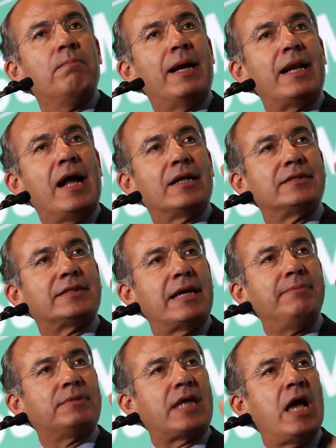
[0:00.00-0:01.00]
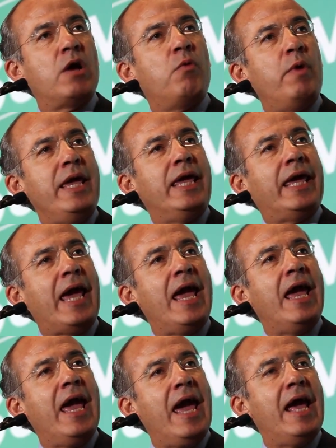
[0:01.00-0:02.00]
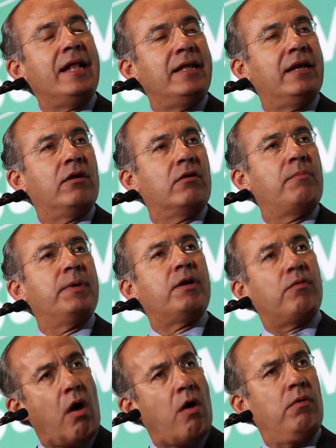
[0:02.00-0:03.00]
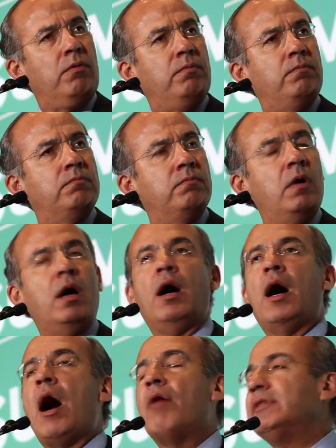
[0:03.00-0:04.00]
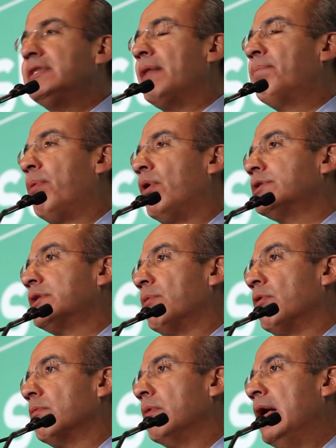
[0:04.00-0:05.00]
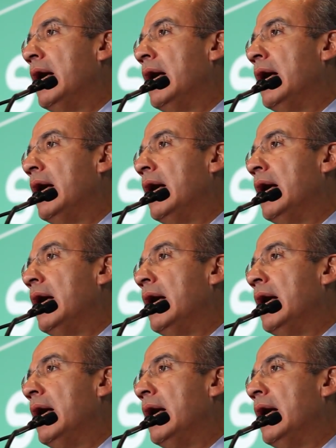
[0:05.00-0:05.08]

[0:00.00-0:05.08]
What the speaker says: but at the same time, we can get economic growth. And how is that possible?